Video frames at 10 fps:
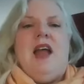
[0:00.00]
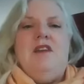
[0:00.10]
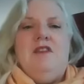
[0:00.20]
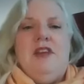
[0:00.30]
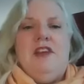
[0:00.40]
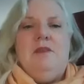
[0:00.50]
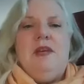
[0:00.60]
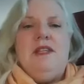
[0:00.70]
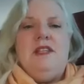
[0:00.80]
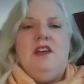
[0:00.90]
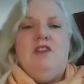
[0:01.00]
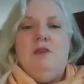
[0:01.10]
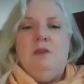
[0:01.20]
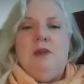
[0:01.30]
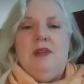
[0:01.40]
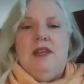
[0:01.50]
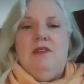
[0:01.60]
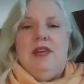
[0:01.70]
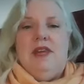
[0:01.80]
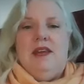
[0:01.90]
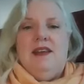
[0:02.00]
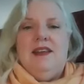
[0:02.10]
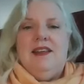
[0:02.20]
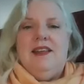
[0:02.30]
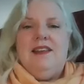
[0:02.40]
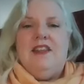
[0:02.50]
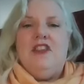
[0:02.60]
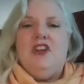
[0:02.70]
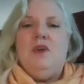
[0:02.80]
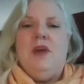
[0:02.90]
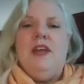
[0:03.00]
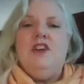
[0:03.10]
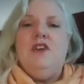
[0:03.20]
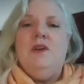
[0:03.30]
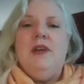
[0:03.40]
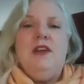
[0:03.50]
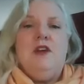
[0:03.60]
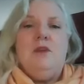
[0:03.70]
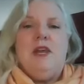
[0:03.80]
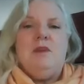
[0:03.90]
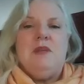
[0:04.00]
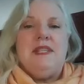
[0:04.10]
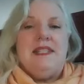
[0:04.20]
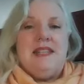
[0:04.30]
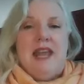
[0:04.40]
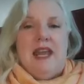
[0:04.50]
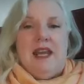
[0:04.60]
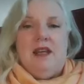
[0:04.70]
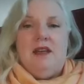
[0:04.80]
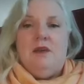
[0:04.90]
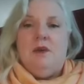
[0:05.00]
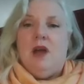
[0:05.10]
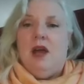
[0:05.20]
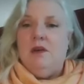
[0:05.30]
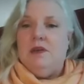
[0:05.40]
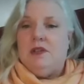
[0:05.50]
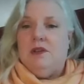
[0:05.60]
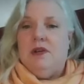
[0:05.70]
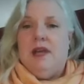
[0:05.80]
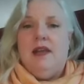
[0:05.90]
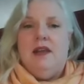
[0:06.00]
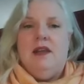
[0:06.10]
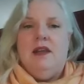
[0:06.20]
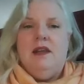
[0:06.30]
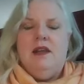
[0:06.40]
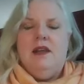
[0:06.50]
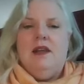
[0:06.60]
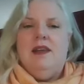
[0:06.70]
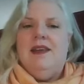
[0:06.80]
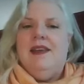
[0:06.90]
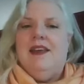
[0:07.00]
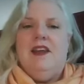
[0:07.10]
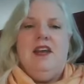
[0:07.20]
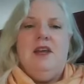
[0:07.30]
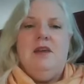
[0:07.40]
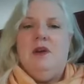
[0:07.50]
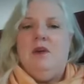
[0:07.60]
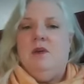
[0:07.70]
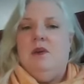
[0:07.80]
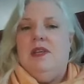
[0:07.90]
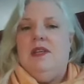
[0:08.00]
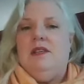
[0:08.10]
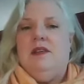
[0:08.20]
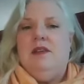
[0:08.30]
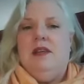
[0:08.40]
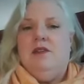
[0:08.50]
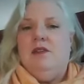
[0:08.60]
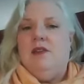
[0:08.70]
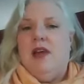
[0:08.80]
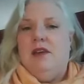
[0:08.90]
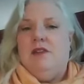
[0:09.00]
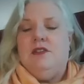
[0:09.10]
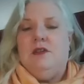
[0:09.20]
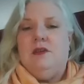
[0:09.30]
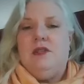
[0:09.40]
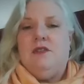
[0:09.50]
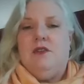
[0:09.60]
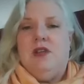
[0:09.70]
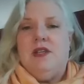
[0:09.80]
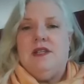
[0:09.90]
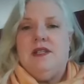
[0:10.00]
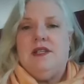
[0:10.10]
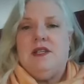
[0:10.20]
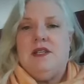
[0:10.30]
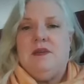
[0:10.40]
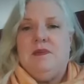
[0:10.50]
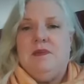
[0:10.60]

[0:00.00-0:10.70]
I forgive myself for believing that the great creator made a mistake when I was created, and I am not worthy to live life to its fullest.